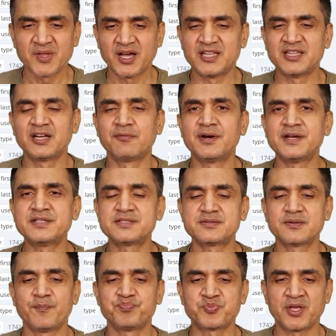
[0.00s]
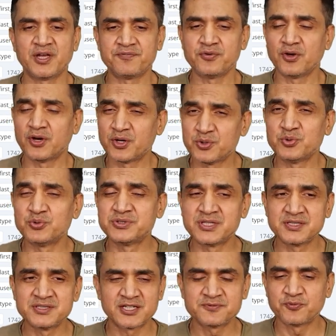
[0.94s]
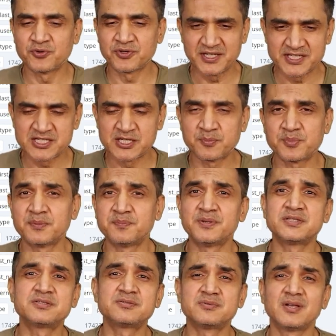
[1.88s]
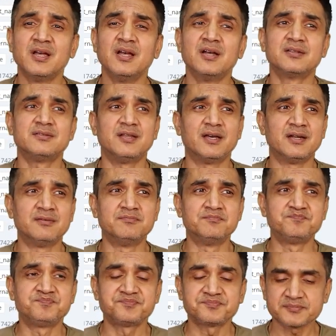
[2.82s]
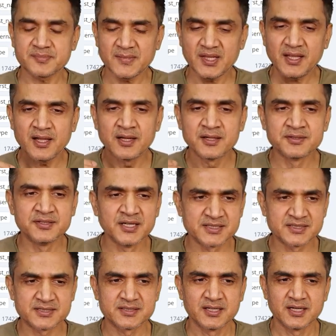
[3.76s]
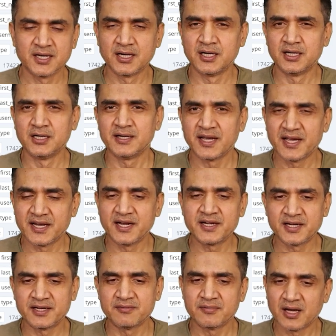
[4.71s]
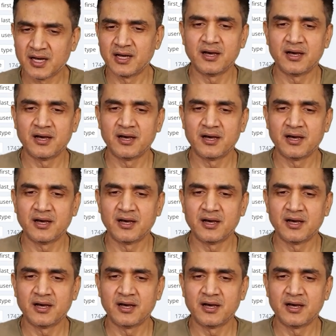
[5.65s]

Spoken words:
Otherwise, if you are using just for testing purpose, then this N10